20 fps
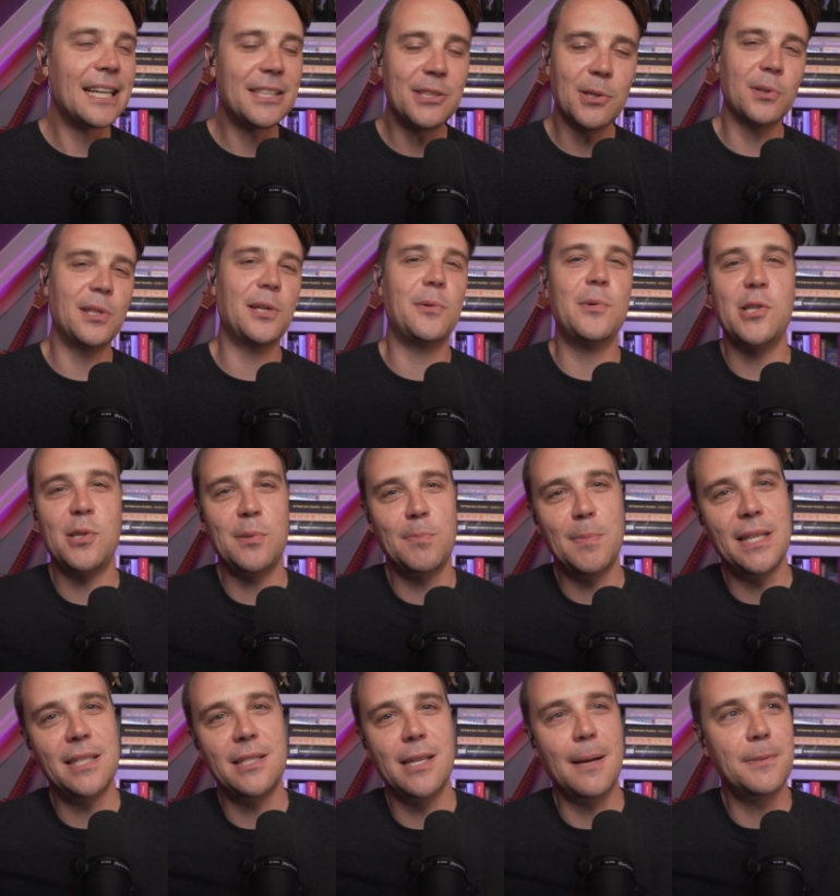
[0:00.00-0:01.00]
I don't think we
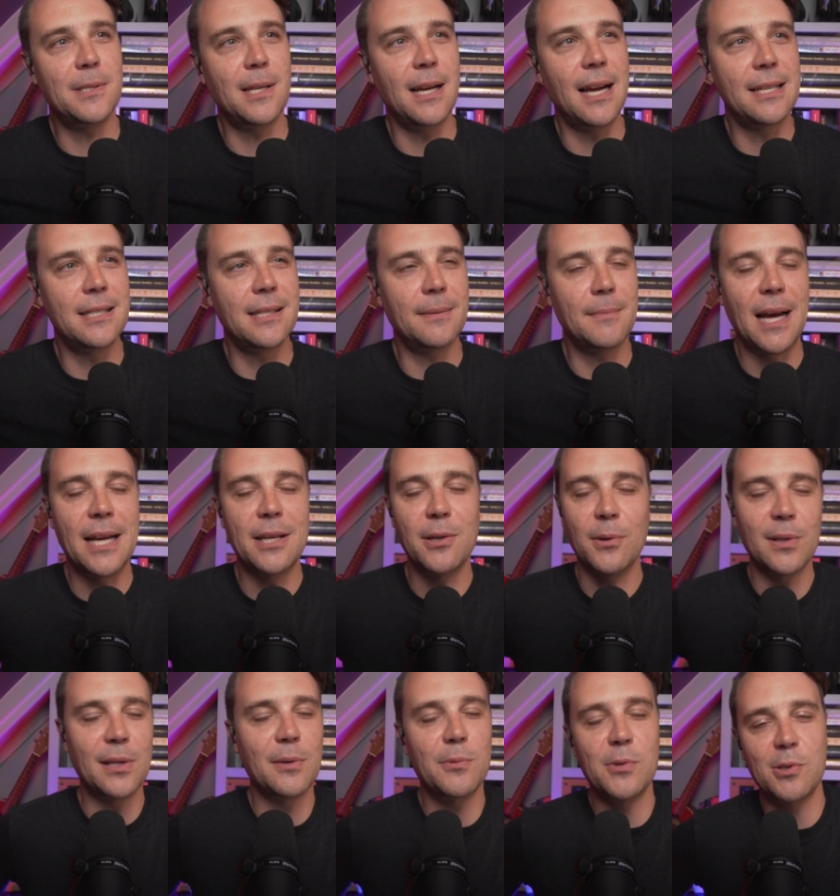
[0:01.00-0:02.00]
should be subsidizing. I
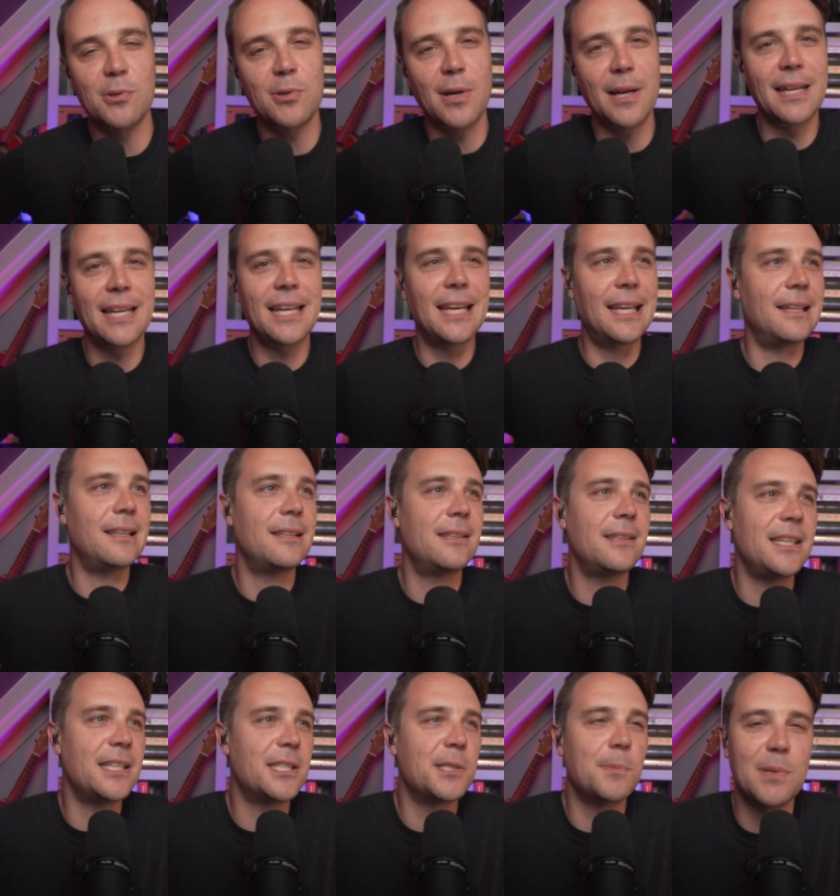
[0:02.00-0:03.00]
don't think we should try to hit
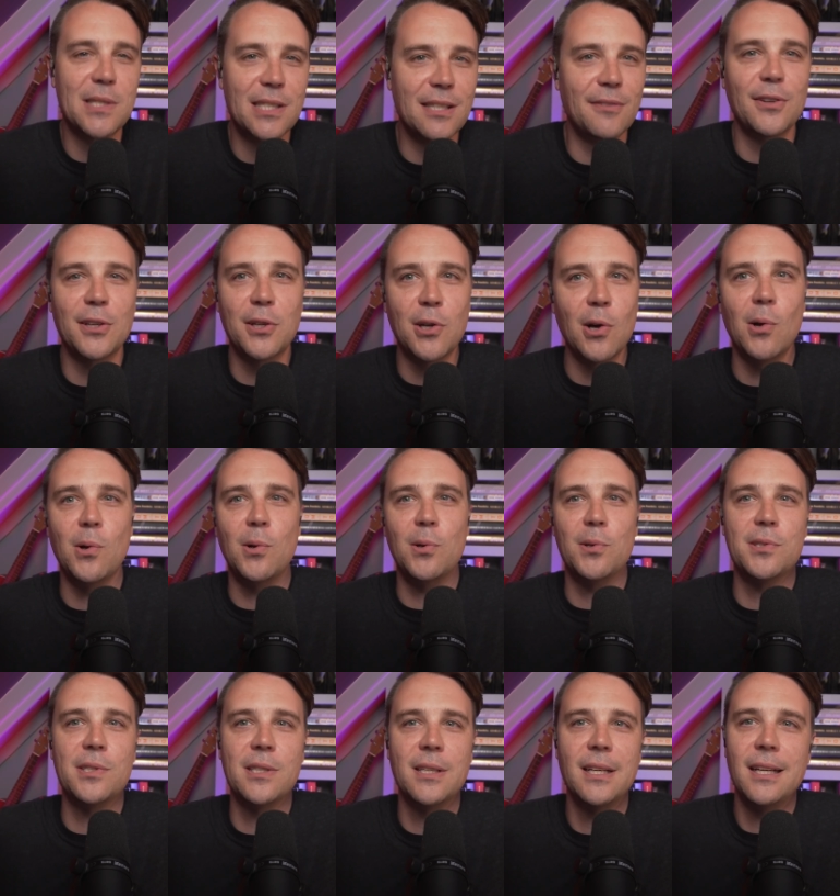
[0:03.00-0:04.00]
these specific
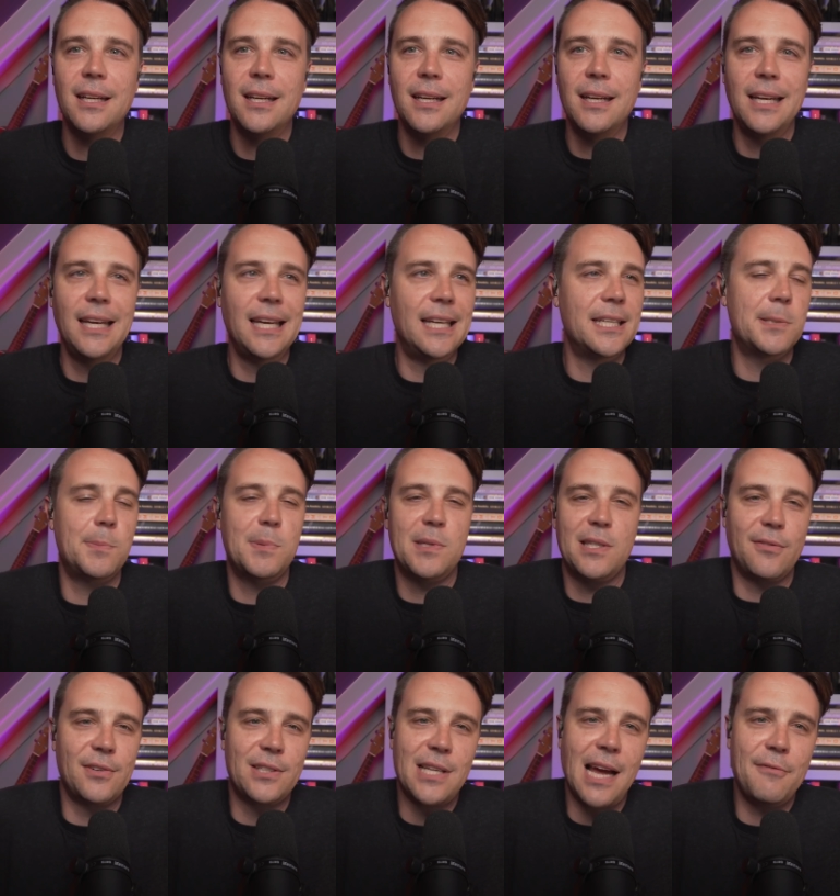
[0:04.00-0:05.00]
goals in
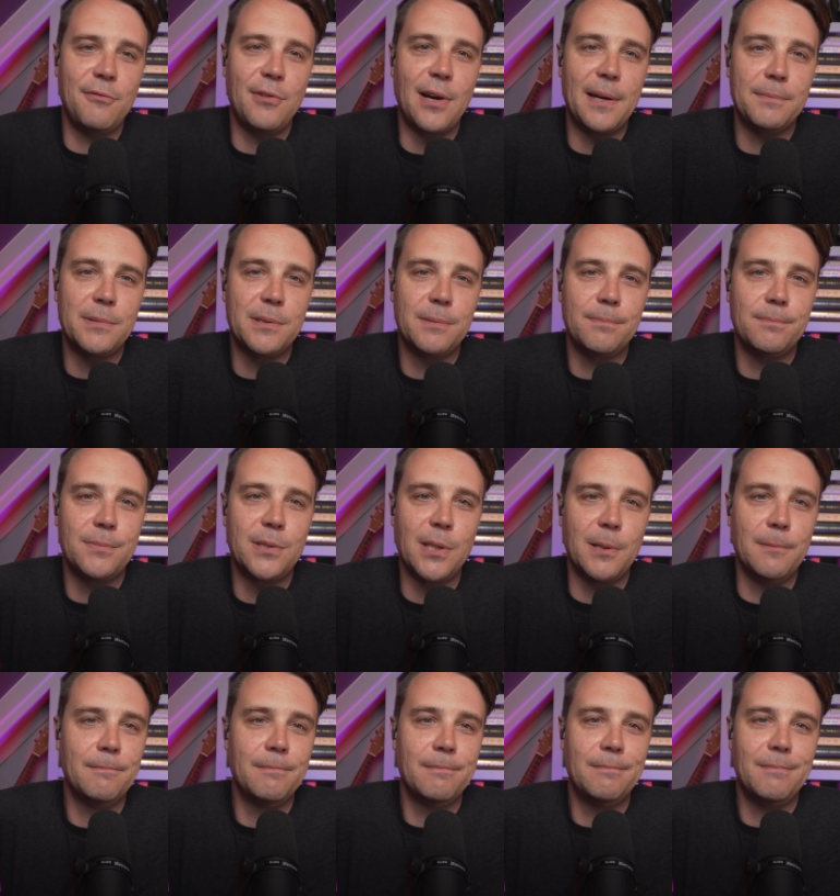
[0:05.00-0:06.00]
specific timeframes.
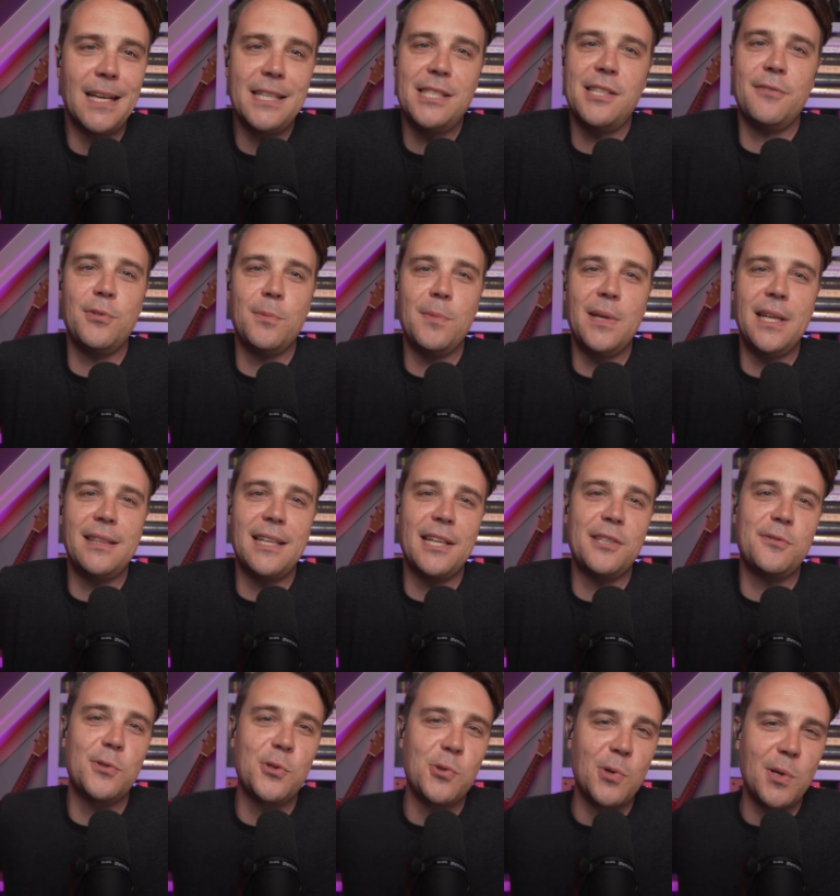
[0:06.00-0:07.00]
So that's it for me.
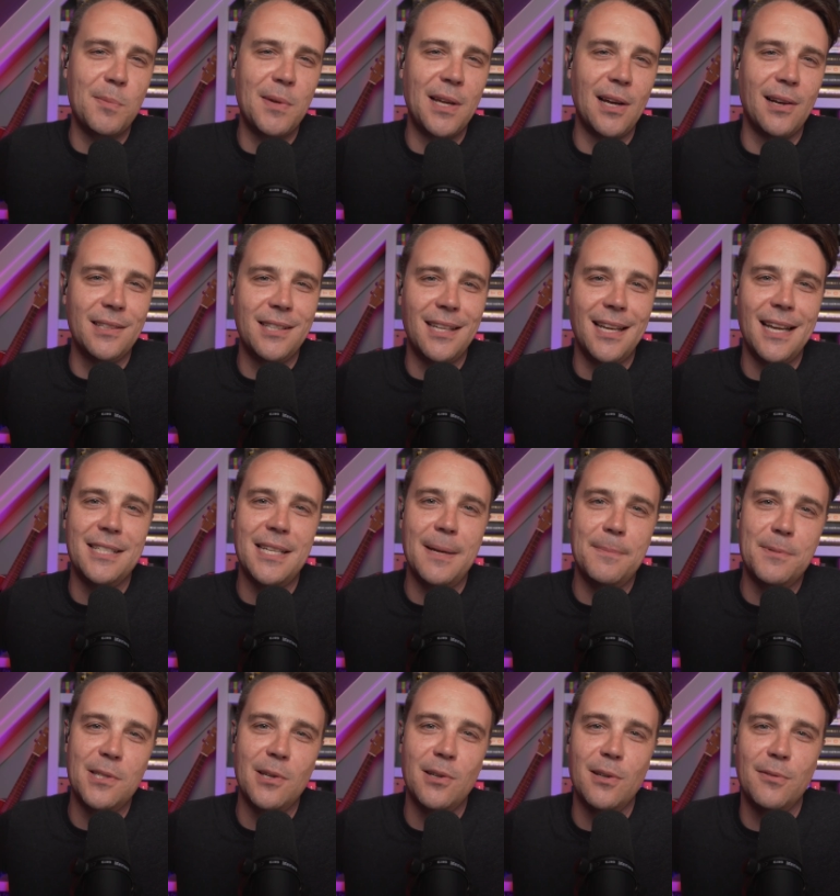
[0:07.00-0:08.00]
Thanks for joining me on today's
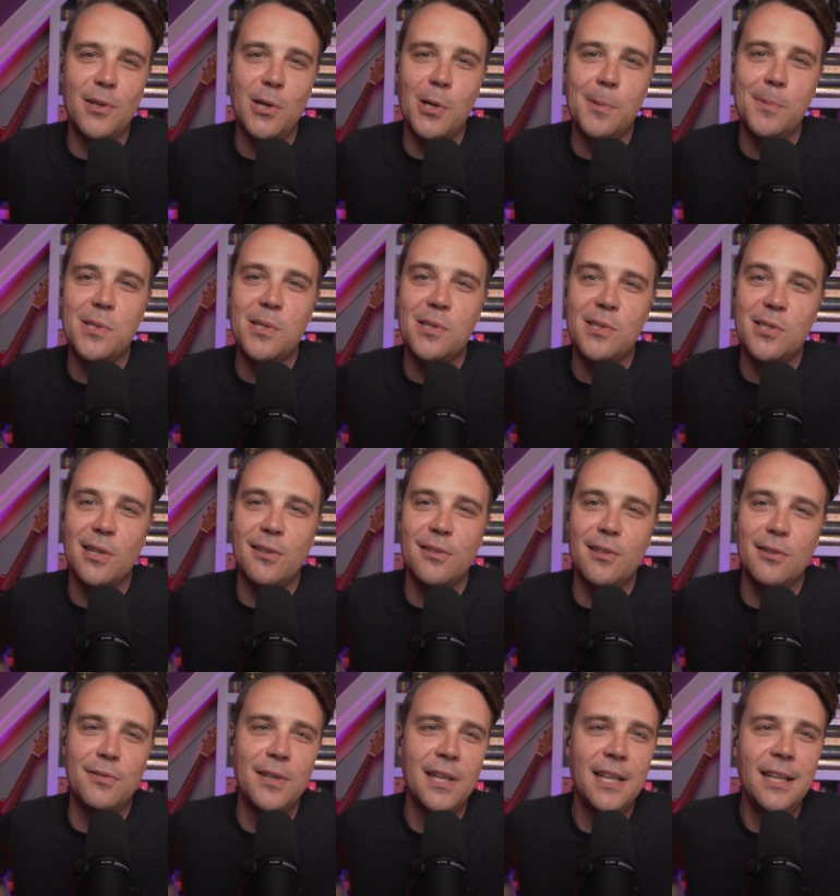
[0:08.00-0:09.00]
episode of The Homeless
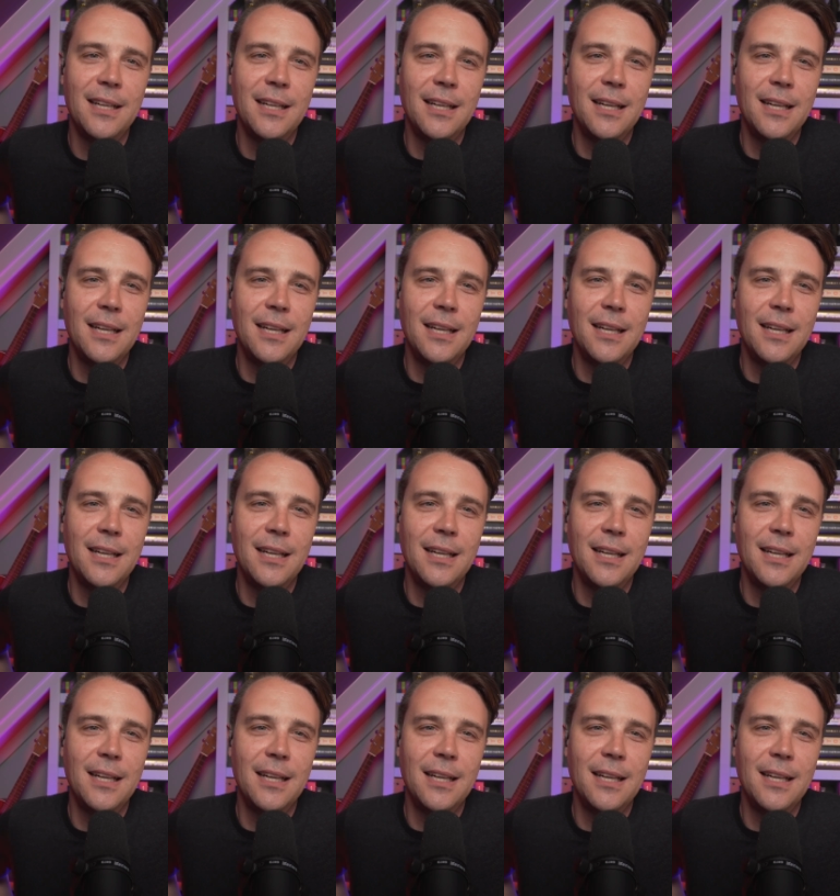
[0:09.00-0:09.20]
Conservative.